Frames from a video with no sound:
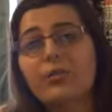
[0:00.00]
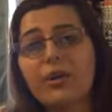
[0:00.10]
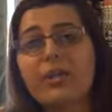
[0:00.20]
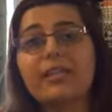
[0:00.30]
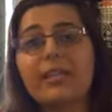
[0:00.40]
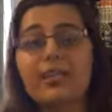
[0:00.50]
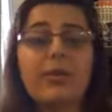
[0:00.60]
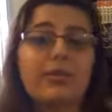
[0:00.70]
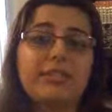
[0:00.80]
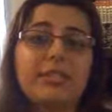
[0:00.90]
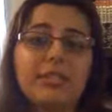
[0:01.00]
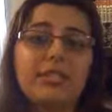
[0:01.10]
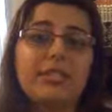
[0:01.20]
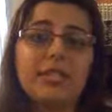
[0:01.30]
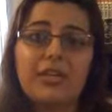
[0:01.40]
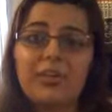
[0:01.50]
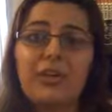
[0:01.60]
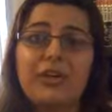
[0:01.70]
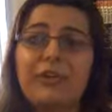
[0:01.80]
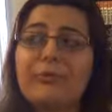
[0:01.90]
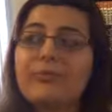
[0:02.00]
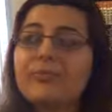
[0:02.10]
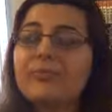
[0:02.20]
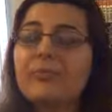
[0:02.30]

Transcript: work that goes into a kimono.